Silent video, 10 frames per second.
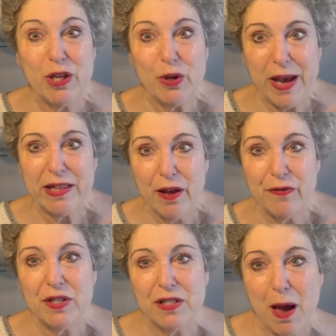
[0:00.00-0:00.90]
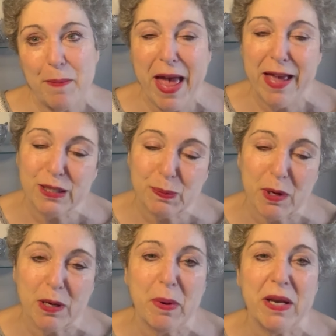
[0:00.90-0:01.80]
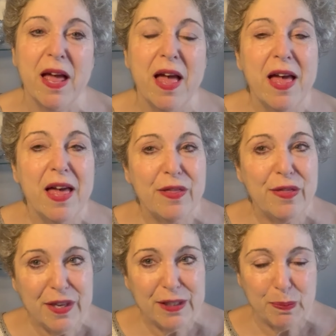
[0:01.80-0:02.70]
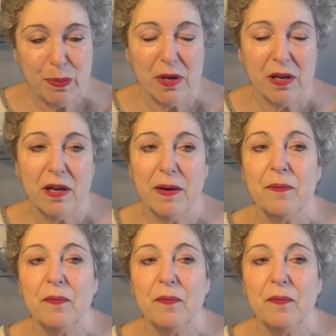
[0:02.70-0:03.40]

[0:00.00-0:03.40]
you know, I love the Tom Hanks book, but this book